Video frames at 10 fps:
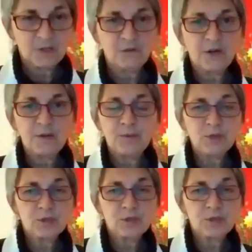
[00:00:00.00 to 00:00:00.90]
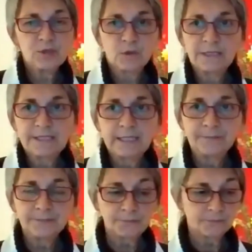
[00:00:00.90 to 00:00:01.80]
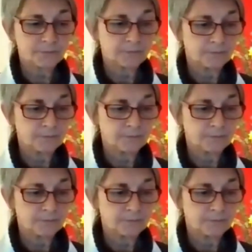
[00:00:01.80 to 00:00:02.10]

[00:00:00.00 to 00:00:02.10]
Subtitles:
A very beautiful quality.